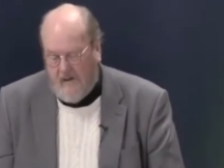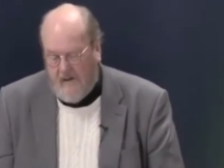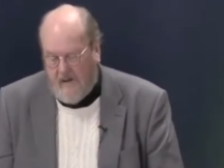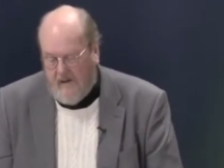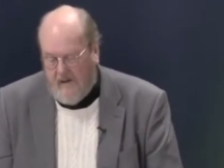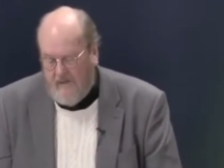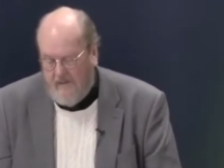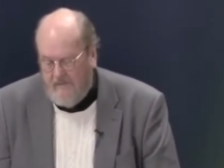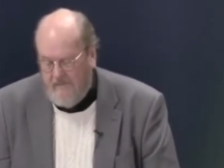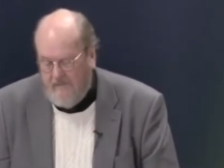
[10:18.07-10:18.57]

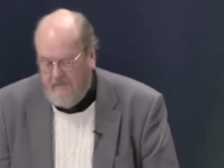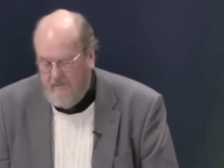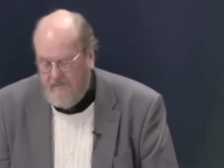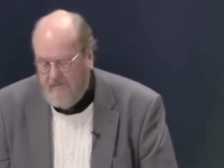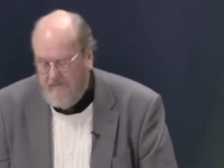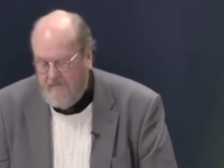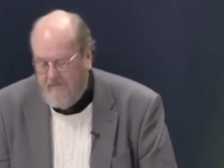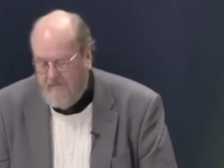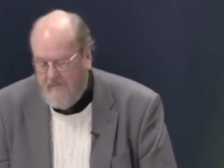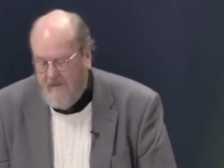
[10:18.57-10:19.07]

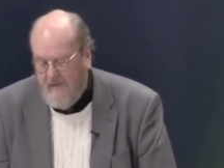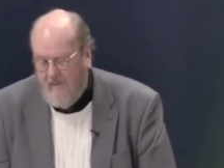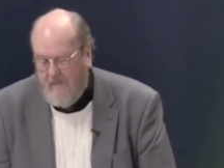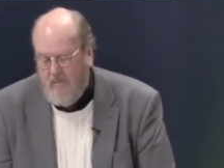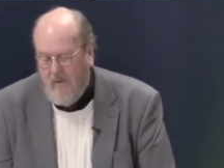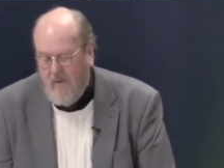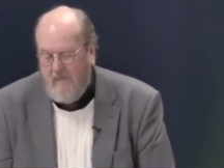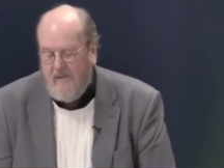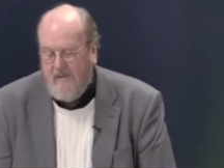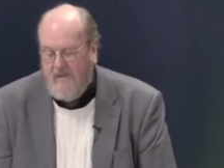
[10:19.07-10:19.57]
I
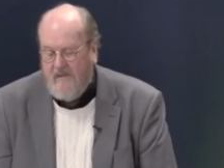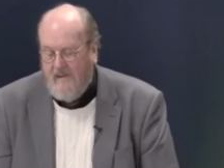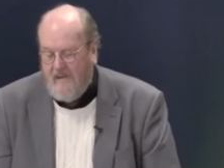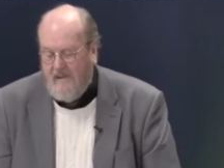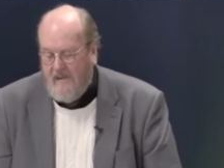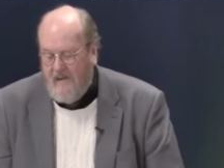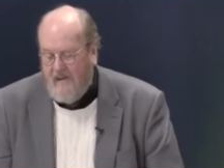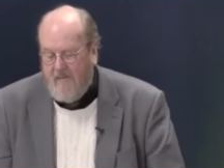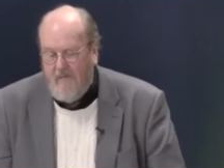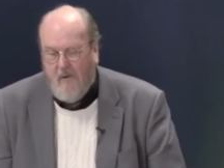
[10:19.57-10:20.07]
probably said
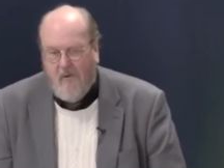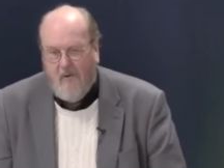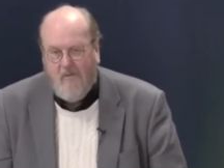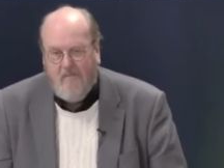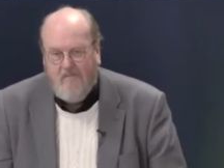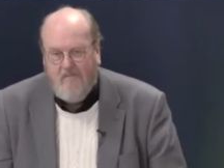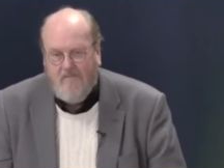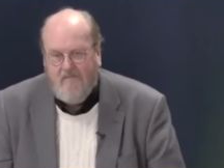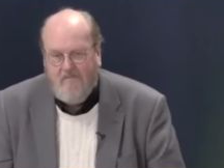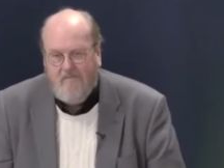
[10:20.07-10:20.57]
that wrong
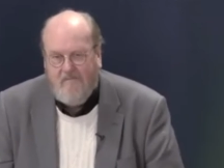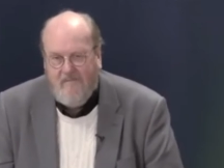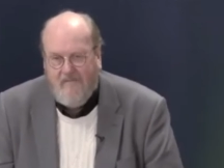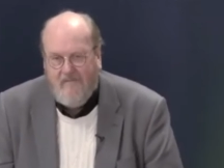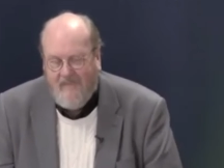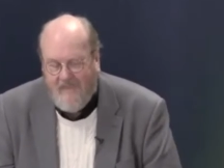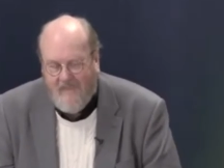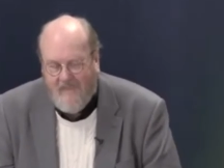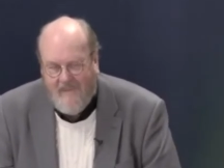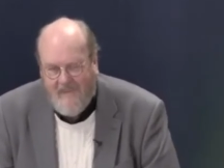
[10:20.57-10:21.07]

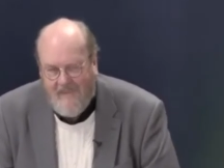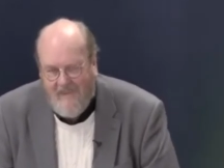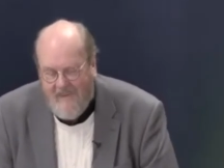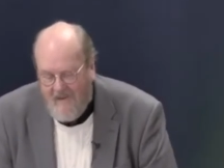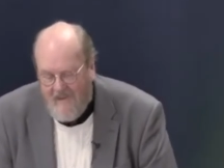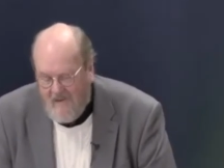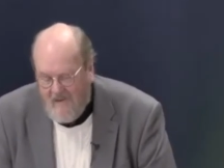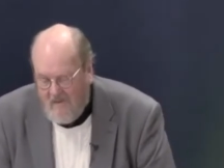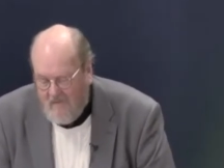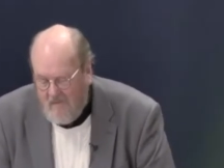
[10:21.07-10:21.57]

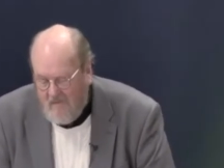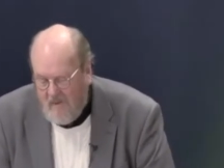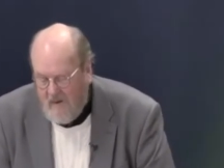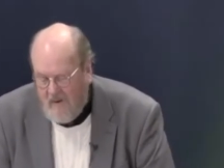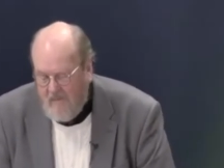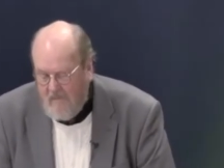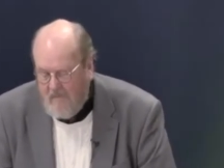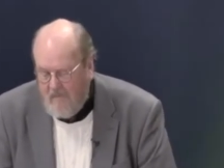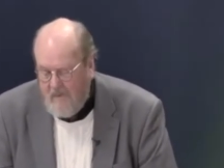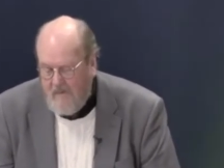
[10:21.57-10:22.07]
but
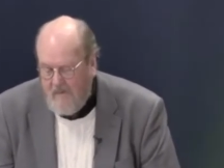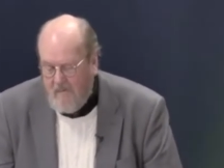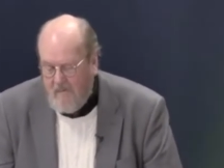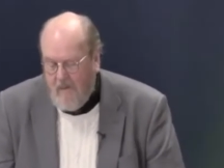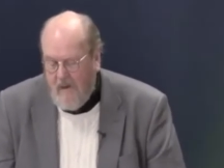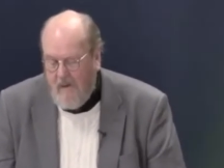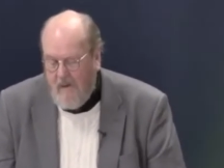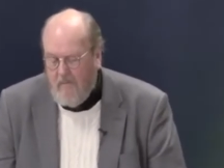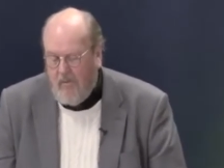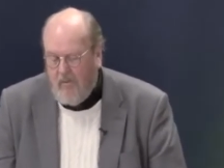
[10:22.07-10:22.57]
it
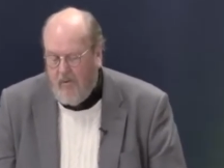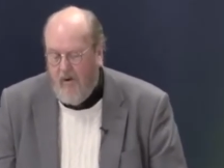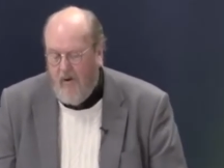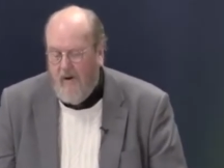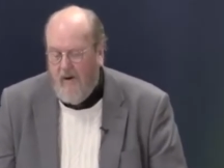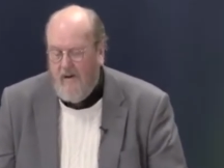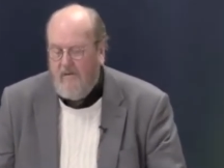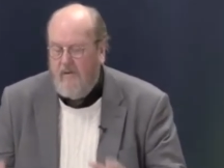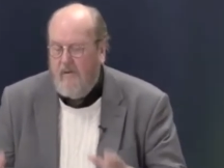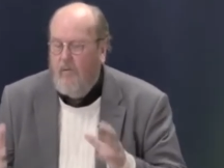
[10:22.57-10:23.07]

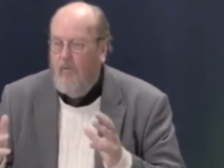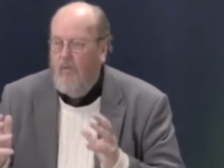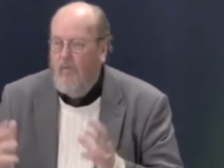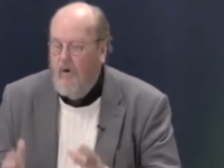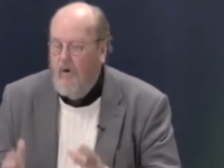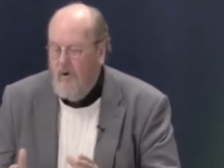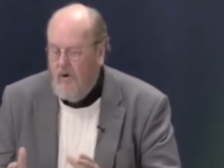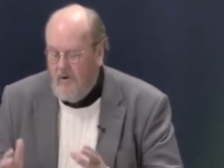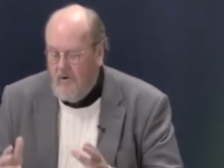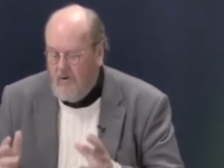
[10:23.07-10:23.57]
implies a
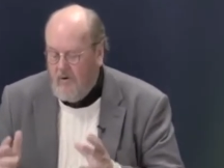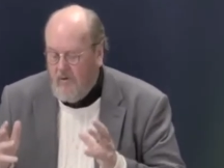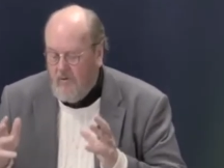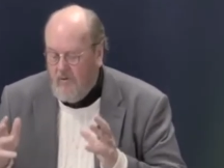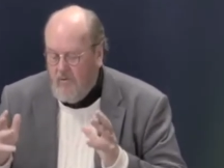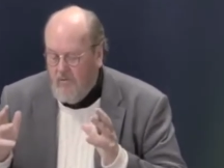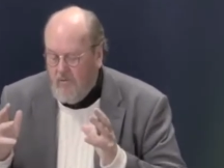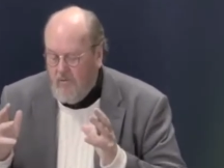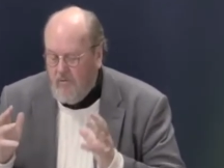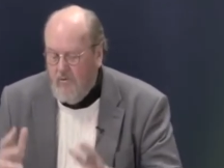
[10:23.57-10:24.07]
world
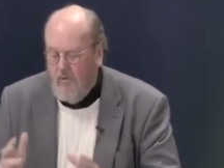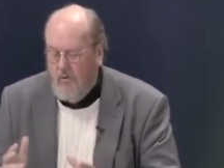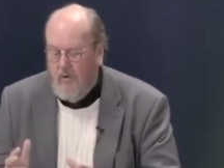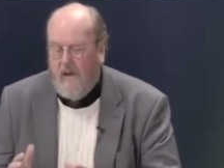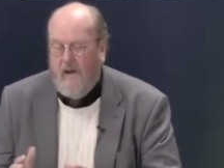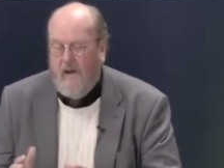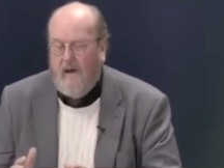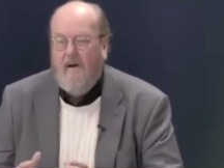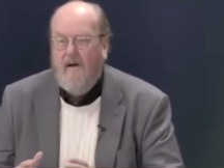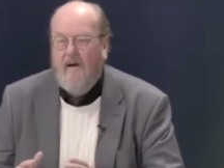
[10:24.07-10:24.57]

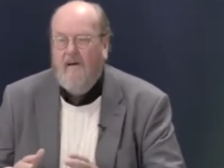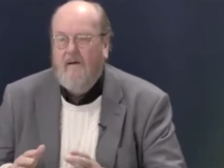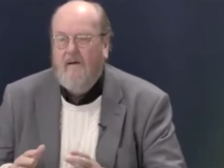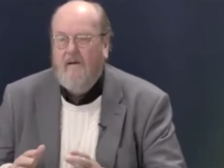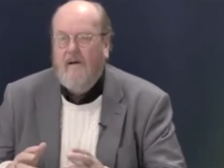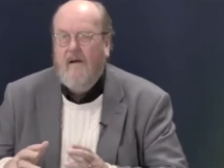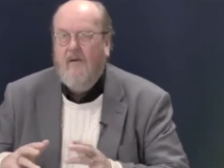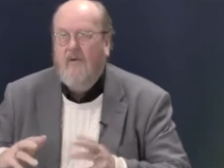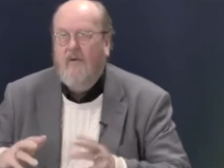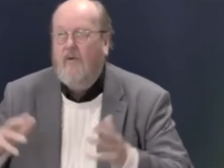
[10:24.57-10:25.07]
ruler
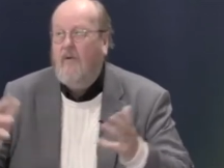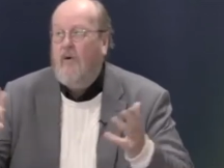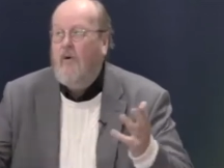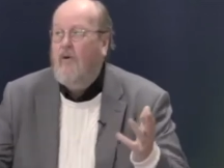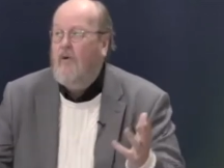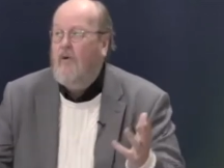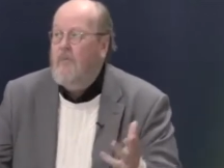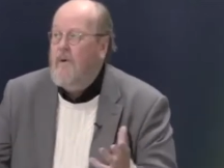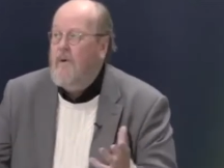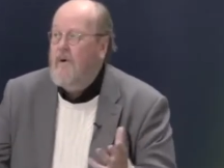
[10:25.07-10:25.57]
and
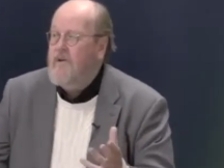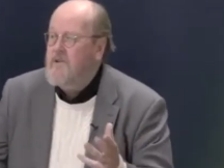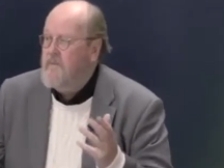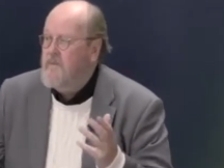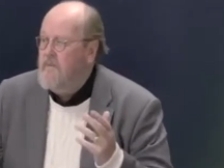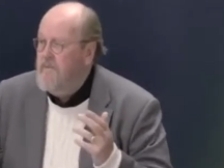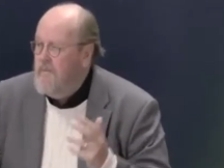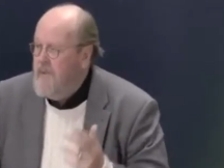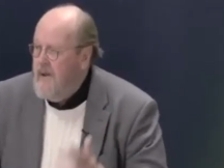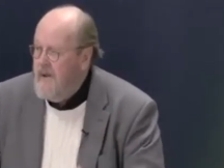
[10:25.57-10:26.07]
almost a
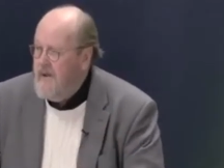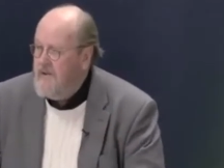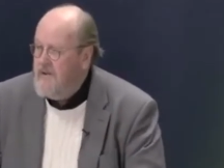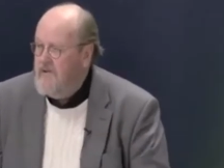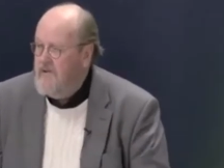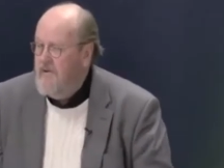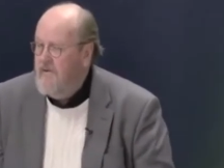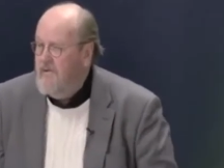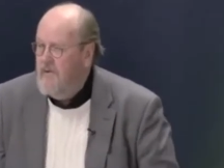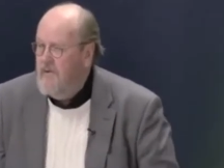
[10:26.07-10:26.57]

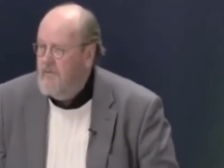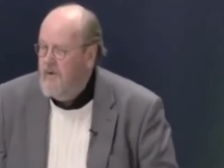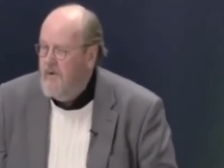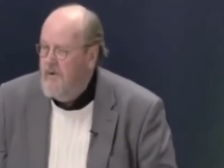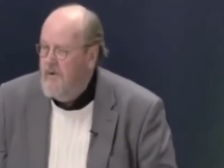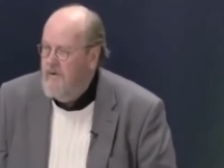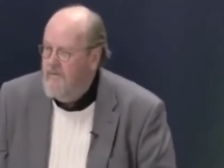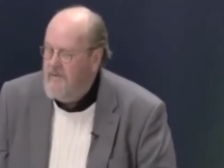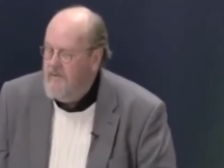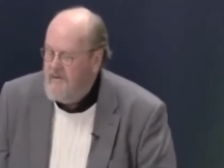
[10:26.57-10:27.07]
picture, if you would,
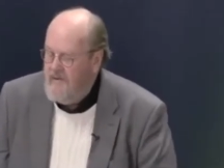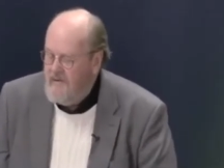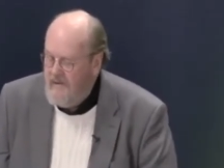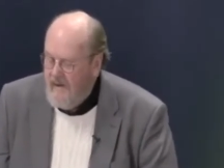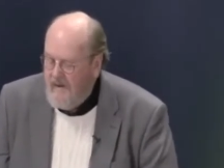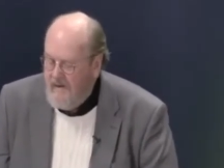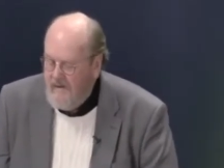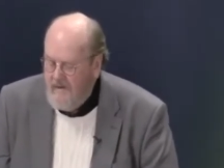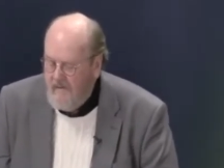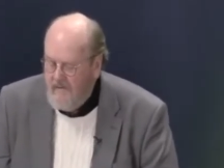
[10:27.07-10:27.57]
of
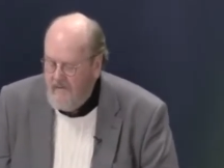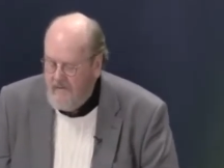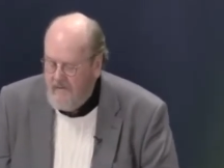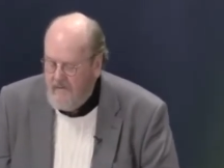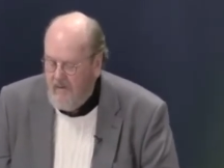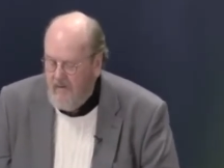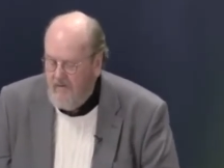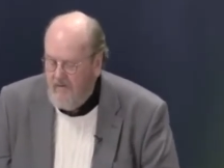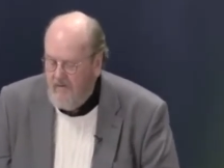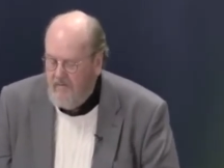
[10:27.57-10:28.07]
Satan himself.